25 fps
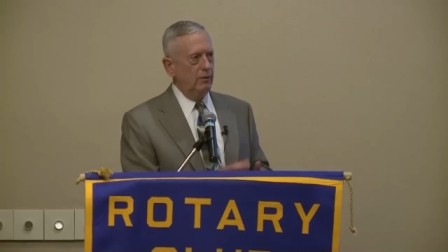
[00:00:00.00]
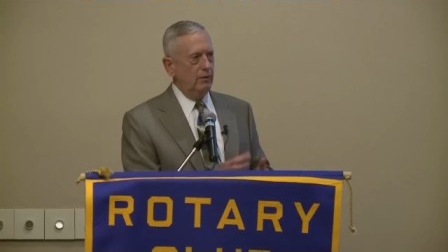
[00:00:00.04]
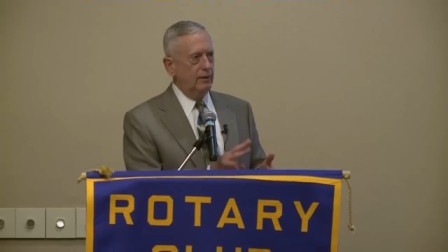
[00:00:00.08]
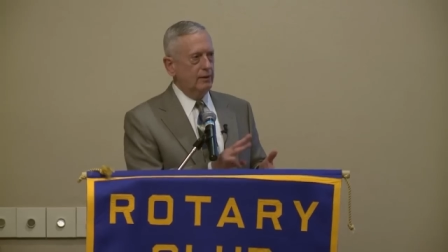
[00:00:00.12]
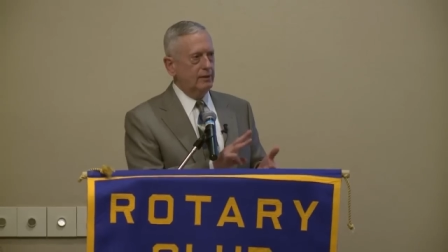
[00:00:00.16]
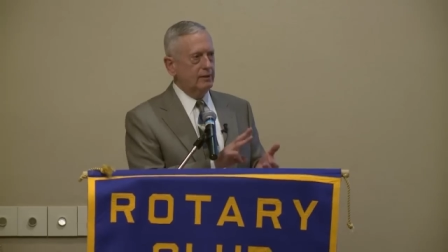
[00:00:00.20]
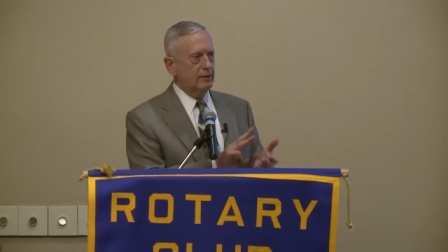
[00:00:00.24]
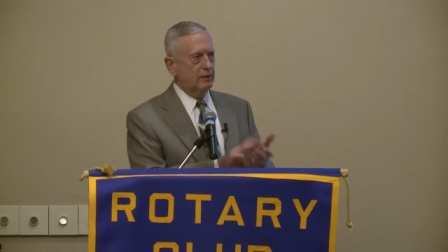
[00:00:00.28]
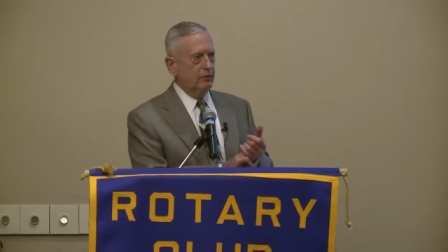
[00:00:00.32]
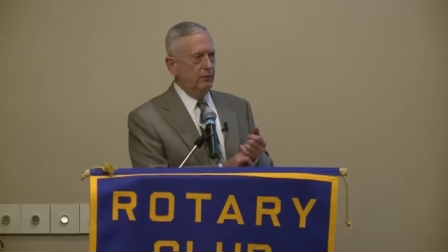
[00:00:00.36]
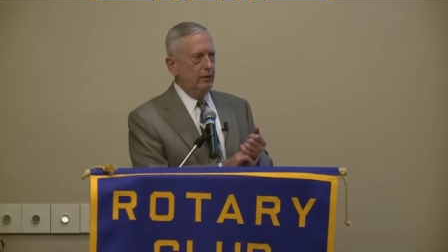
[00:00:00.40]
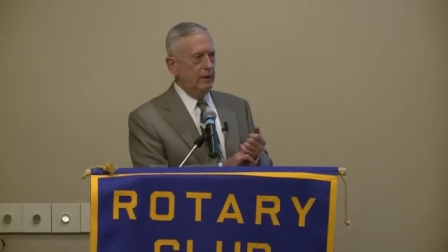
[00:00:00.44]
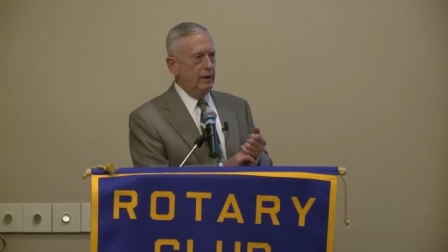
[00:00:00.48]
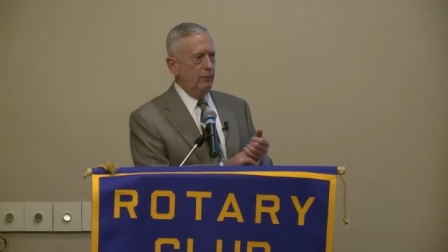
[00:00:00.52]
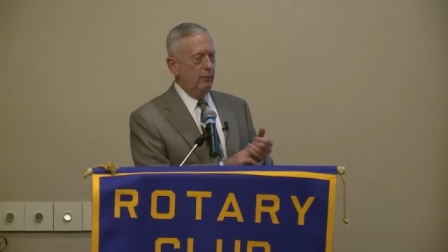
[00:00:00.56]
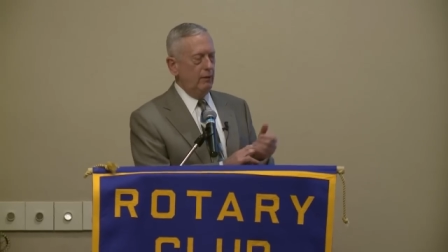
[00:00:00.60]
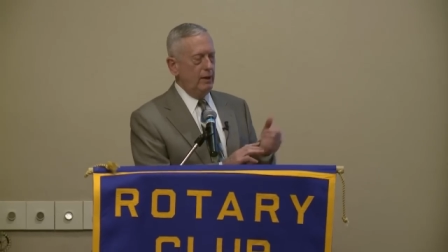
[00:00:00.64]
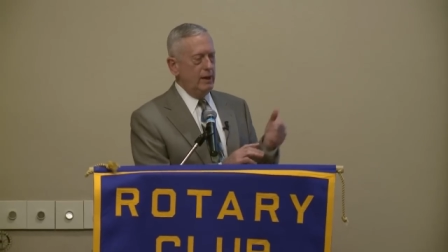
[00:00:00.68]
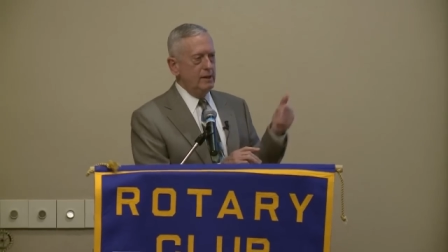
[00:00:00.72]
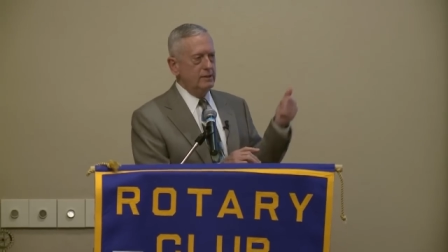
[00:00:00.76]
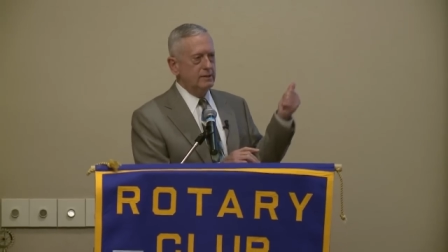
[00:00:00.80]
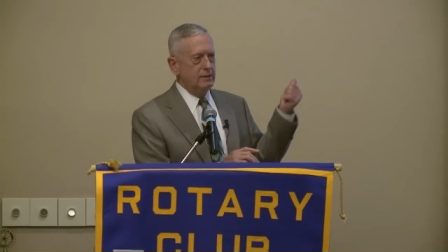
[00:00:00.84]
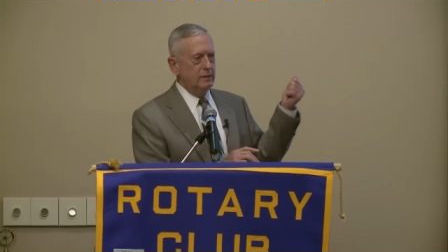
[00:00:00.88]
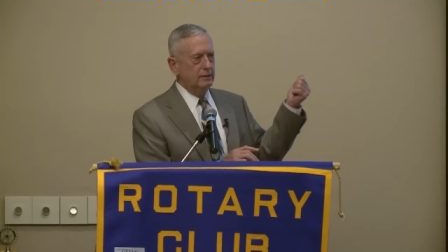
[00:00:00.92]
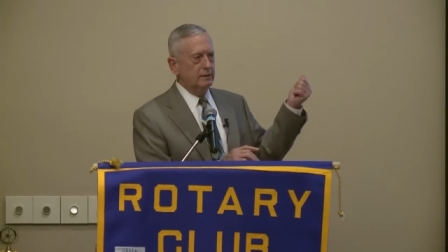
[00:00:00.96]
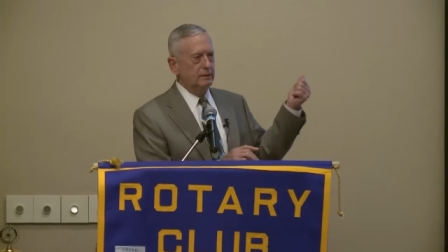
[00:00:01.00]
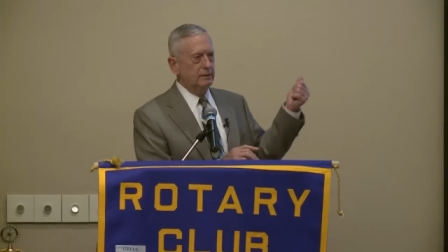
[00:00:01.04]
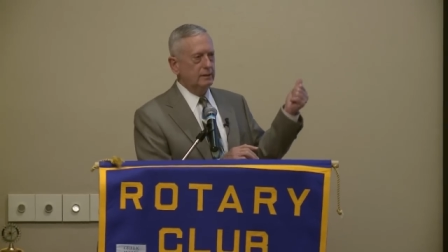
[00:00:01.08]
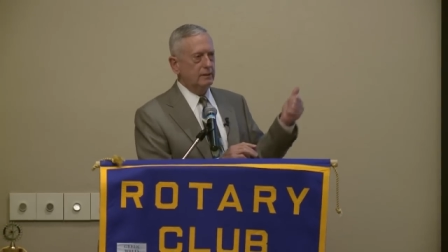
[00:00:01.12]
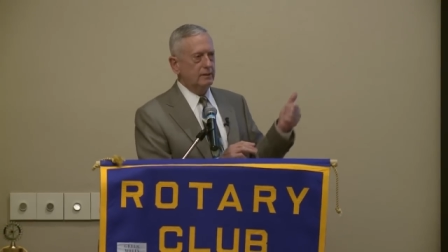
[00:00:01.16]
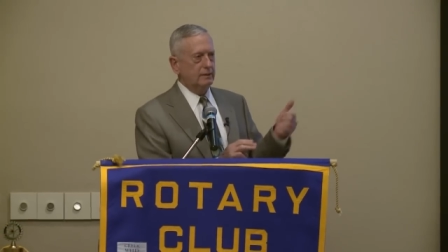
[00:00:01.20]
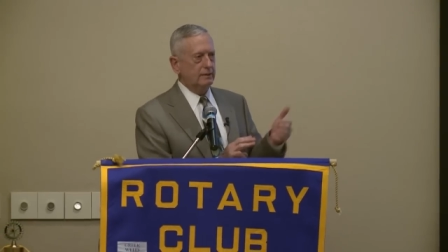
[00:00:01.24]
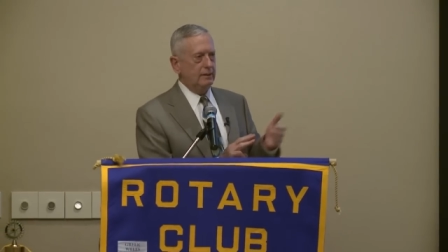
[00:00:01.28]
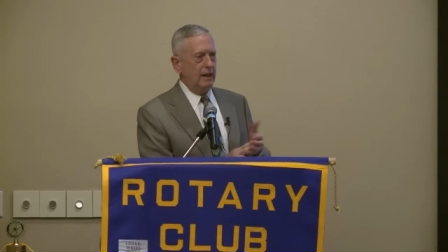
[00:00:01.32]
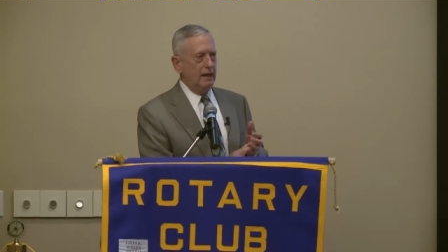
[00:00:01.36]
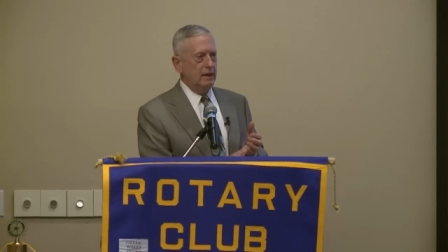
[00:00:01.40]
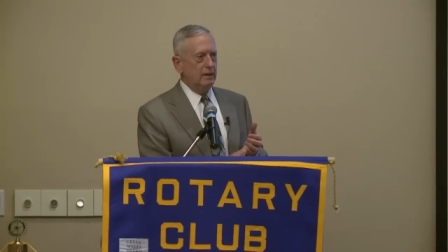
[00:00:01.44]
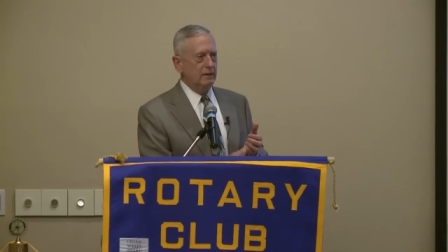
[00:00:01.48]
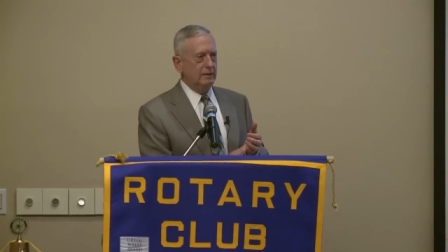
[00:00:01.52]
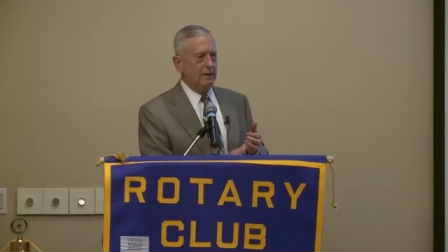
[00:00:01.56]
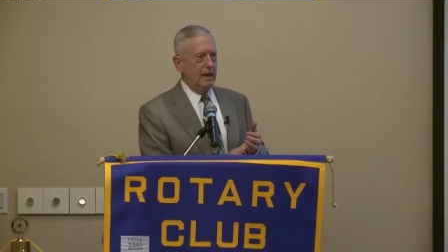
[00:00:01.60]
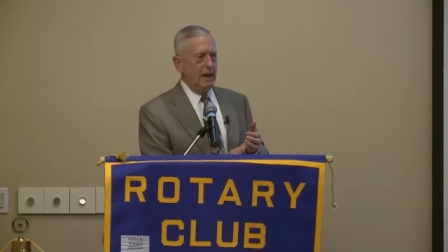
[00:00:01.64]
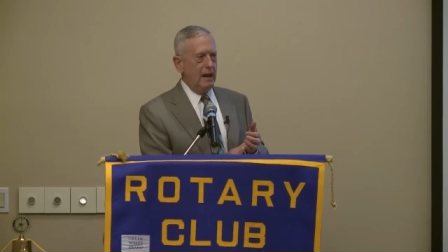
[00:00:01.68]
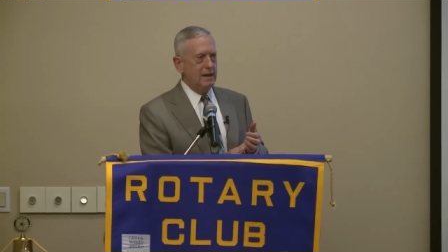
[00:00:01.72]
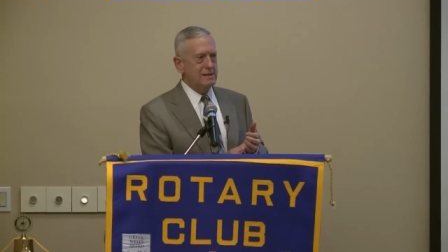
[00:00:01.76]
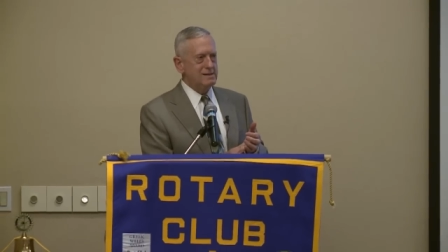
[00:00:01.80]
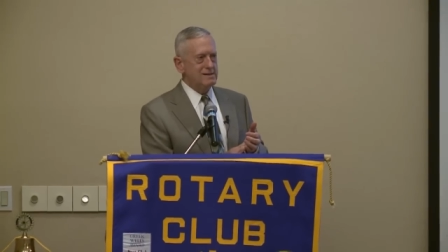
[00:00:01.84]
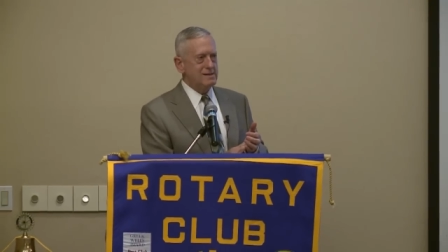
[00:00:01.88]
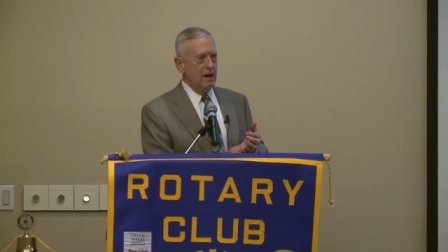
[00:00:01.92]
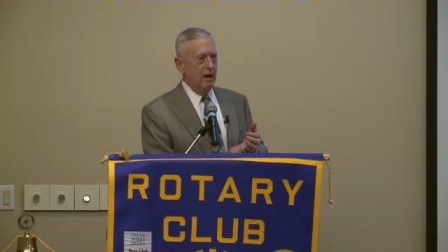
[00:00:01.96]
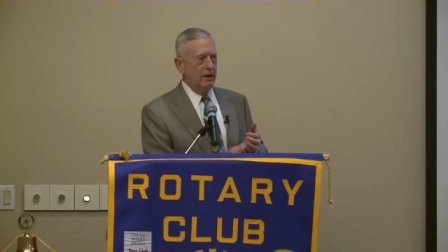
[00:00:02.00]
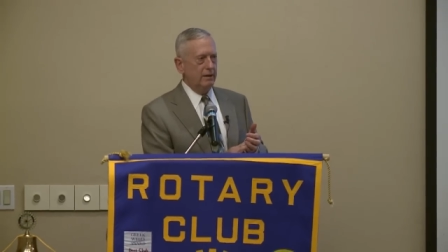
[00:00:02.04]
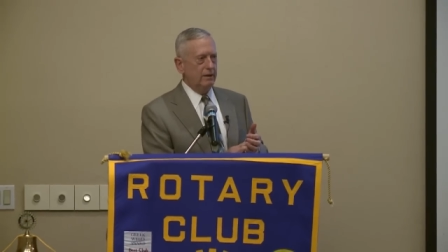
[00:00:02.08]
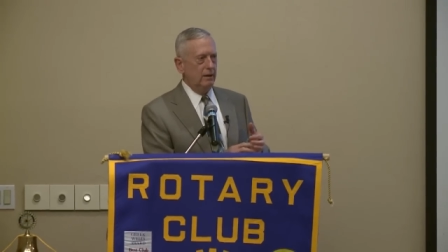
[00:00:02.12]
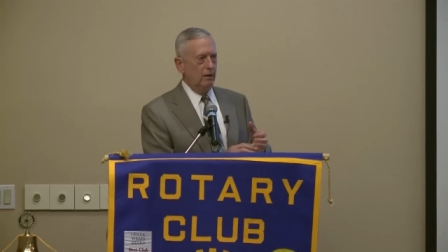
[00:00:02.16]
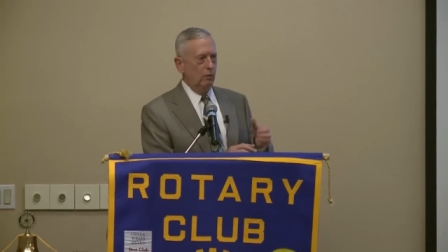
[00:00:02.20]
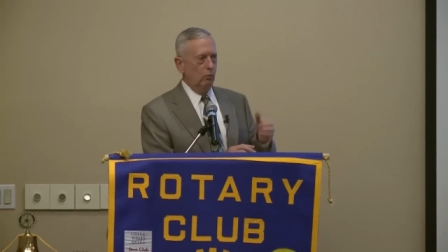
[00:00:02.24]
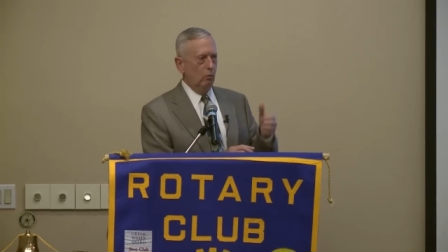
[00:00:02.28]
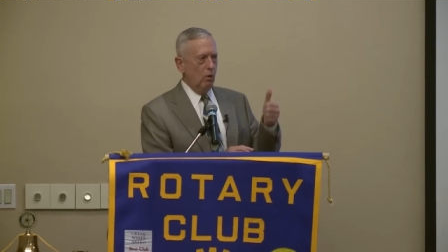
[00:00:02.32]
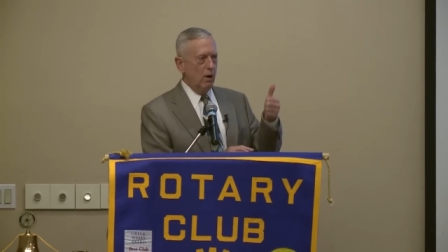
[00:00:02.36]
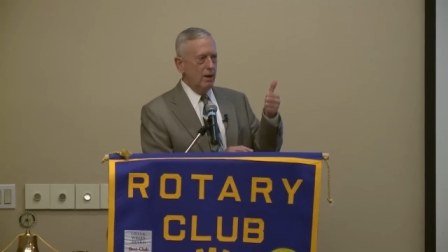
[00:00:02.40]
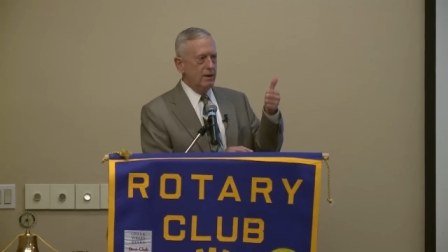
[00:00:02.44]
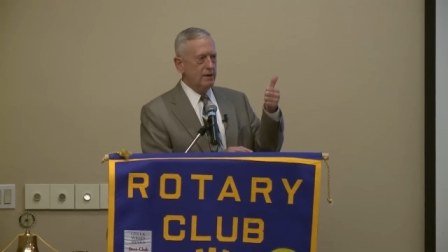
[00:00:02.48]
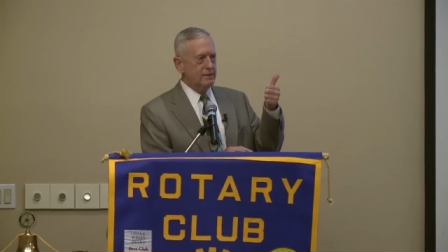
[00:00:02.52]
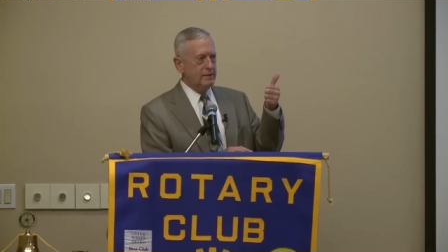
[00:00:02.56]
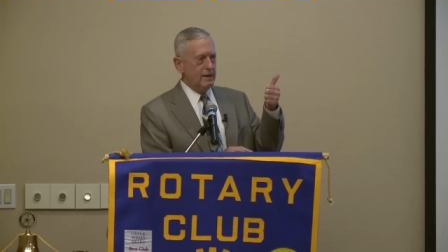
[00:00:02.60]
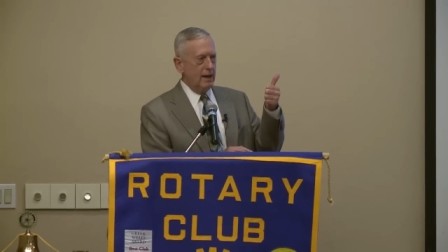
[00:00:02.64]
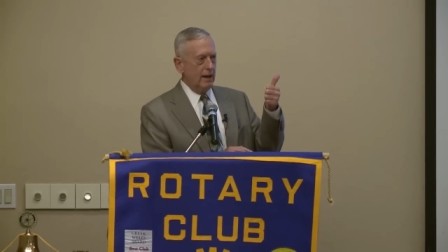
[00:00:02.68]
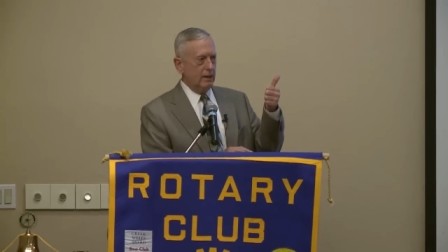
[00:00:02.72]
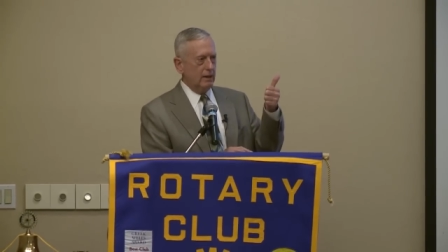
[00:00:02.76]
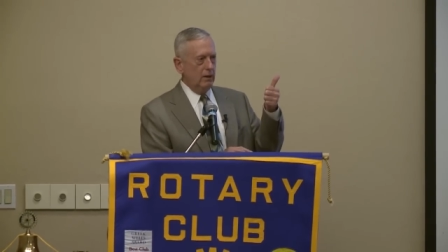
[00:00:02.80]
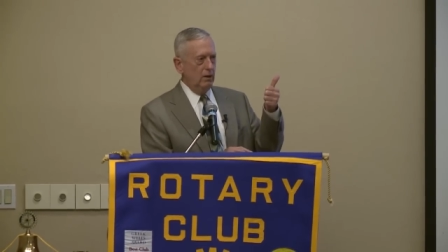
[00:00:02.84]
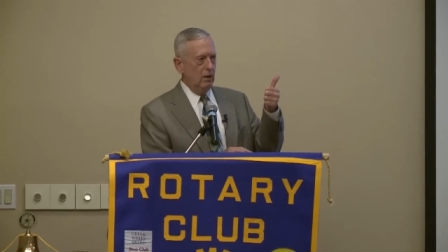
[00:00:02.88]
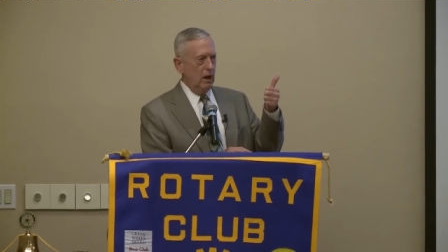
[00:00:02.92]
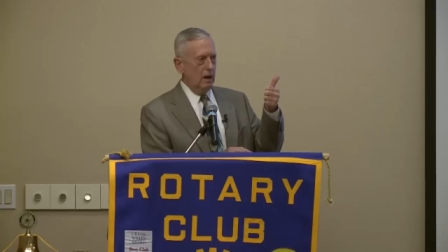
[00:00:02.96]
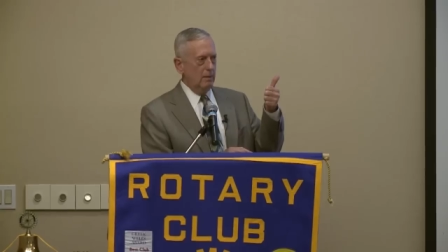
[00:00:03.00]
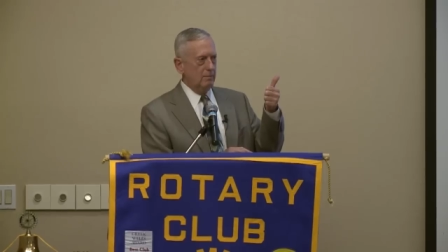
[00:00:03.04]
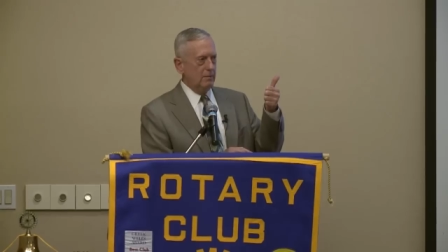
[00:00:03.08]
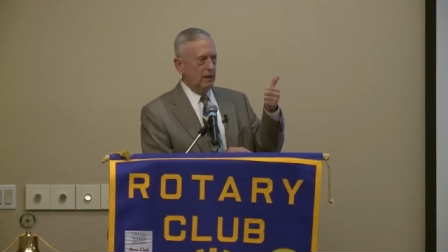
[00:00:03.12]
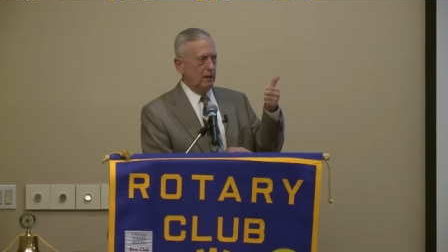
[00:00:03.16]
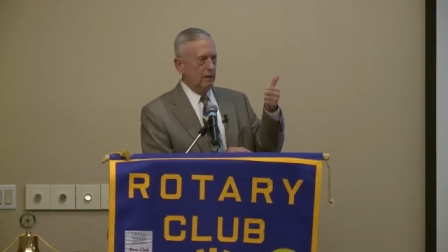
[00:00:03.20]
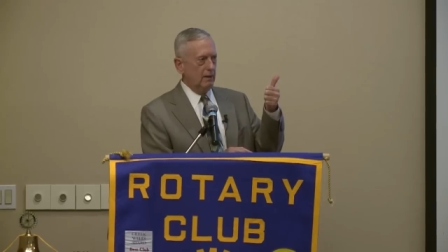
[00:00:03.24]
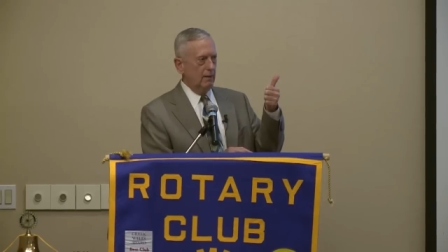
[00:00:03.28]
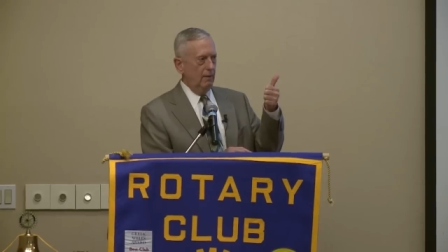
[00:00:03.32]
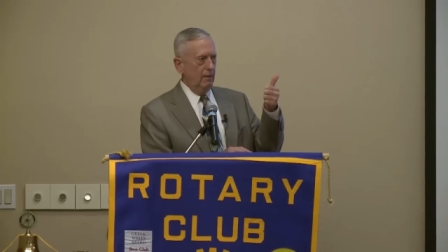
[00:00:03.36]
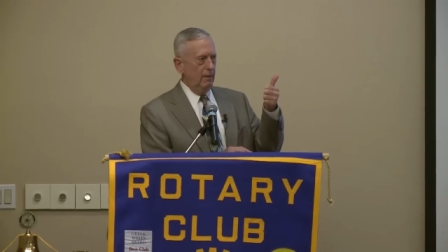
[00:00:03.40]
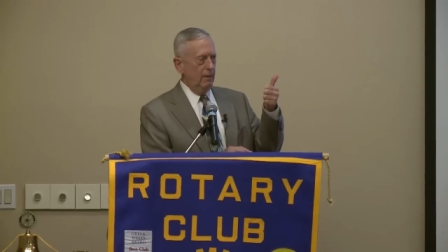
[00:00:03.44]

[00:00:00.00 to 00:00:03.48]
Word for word: there's three reasons to stay engaged out here. One is economic.